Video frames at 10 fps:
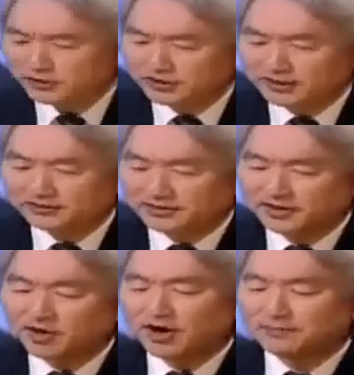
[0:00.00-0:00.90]
to look at the
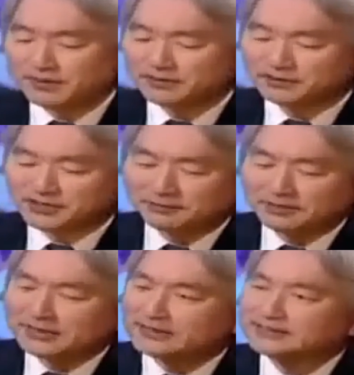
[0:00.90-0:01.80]
carp in the
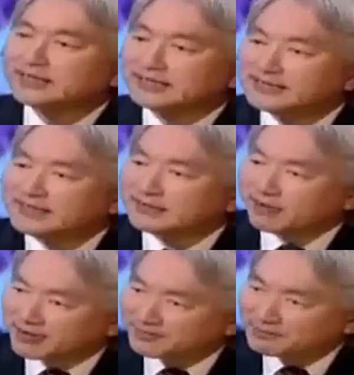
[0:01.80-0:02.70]
Japanese tea
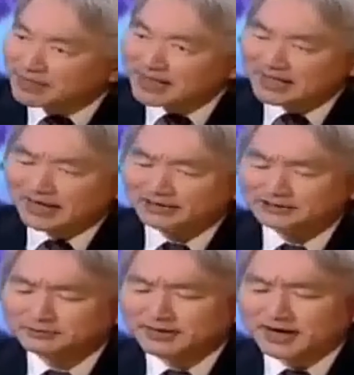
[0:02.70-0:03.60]
garden. I
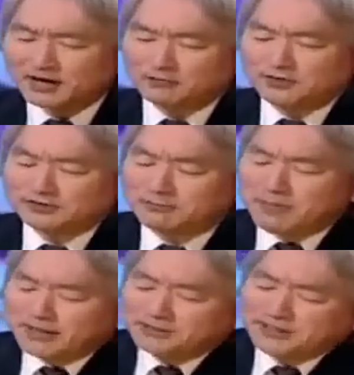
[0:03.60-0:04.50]
used to spend hours
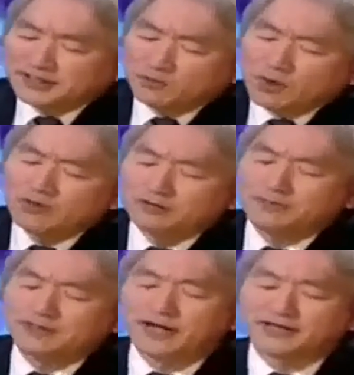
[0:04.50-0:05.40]
imagining what would it
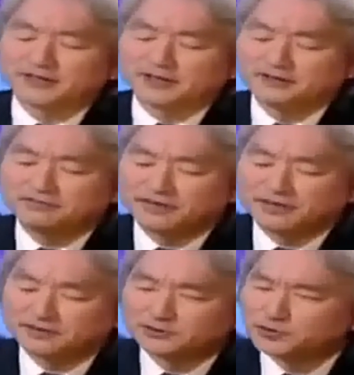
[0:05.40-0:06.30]
be like to live
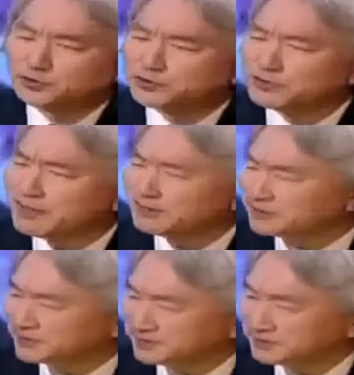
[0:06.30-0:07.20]
in two
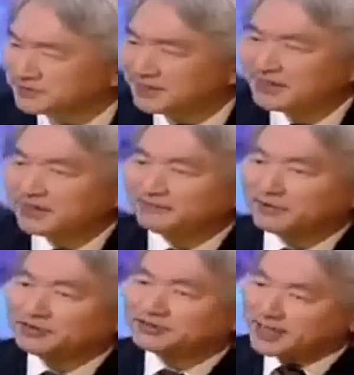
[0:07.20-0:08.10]
dimensions. A
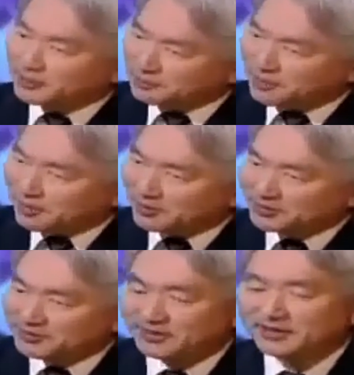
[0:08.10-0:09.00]
very shallow
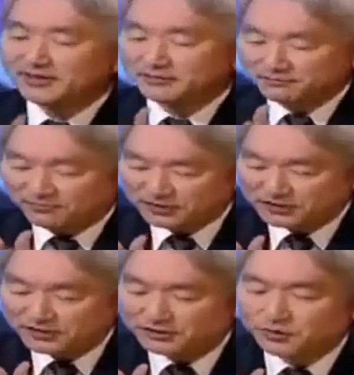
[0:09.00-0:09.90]
pond,
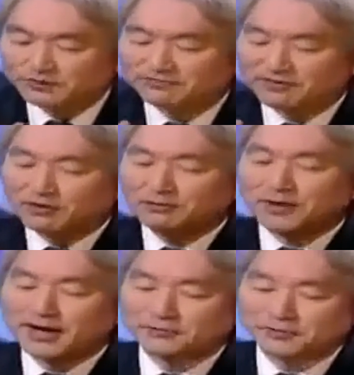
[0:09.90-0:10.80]
fish could swim forward,
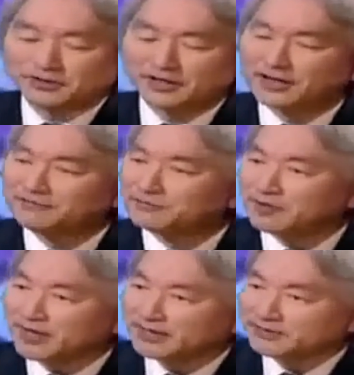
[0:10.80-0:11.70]
backward, left,
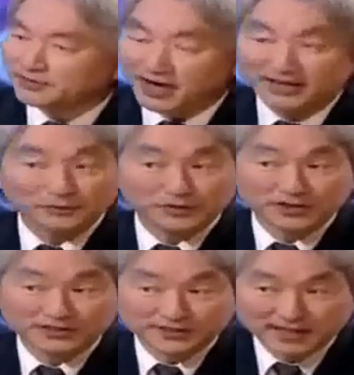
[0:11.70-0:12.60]
right, their eyes were to
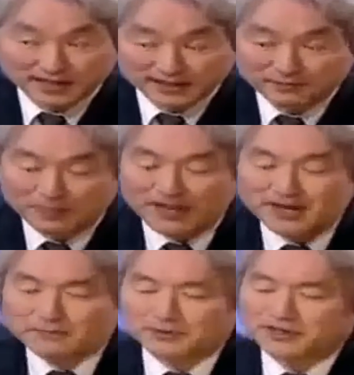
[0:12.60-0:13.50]
the side,
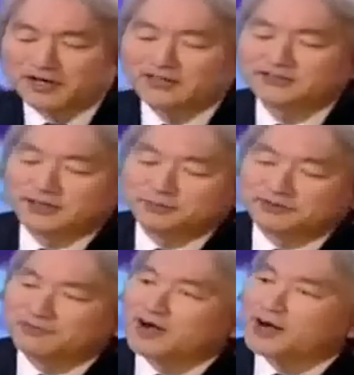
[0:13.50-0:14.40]
but the concept
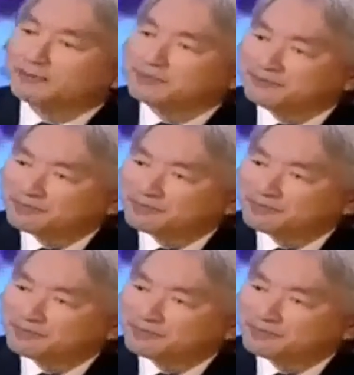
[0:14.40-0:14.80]
of up